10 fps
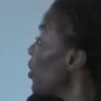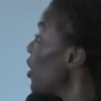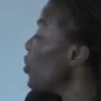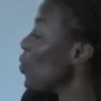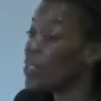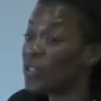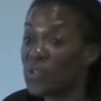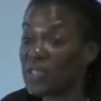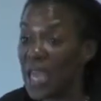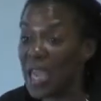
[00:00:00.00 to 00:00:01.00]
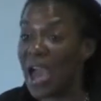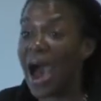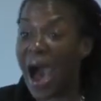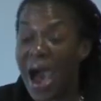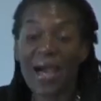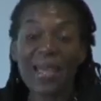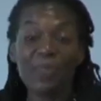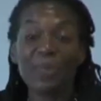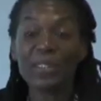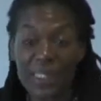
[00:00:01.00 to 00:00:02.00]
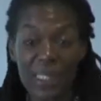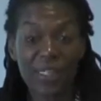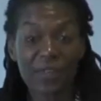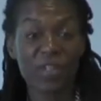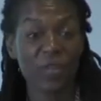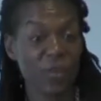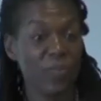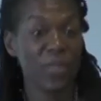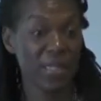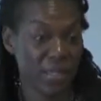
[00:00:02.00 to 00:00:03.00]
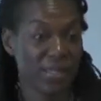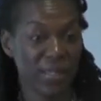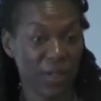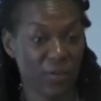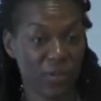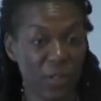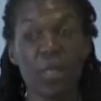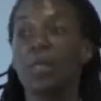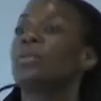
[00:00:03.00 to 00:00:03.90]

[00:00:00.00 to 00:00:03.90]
but then you also say, I believe that you can meet these standards.